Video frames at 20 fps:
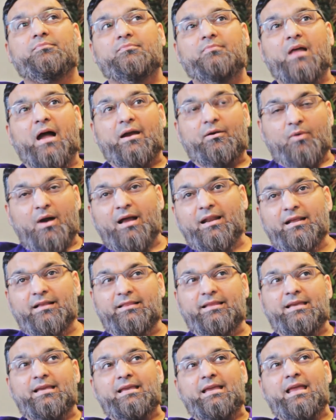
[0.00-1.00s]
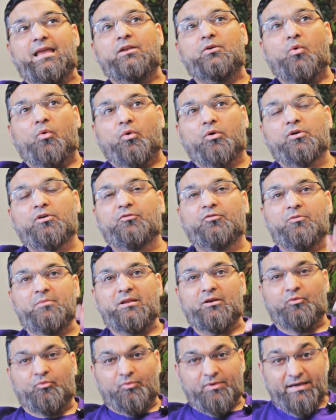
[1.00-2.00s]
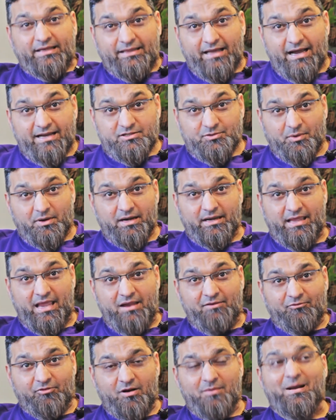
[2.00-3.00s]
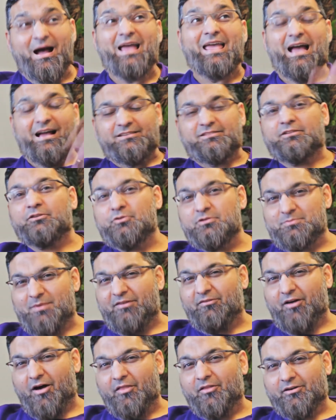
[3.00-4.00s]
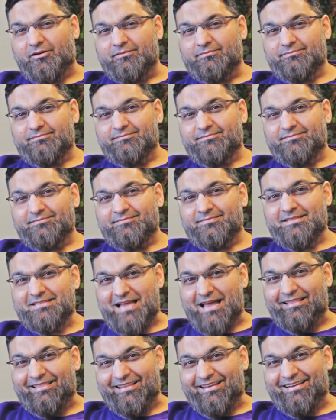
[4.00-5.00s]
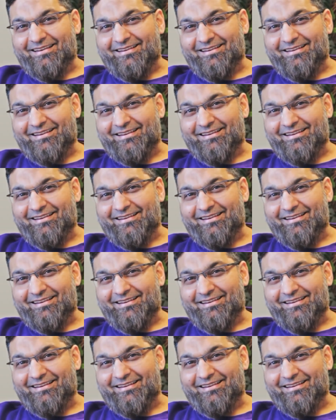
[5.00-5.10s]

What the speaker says: ironically, in order for me to realize where it came from, I had to lose my father, sadly.